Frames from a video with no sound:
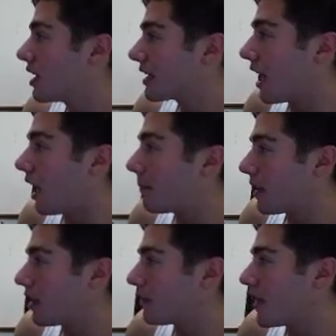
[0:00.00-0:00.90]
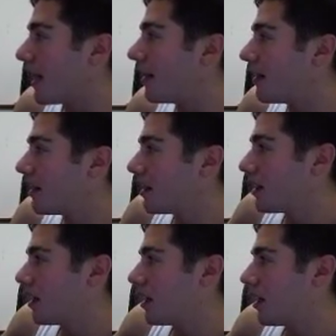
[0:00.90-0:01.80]
cop. I love that.
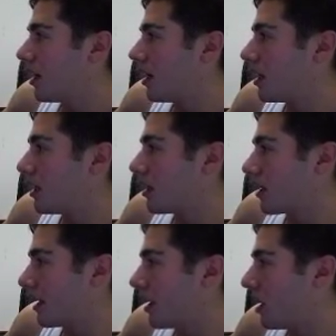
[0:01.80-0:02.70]
Alright,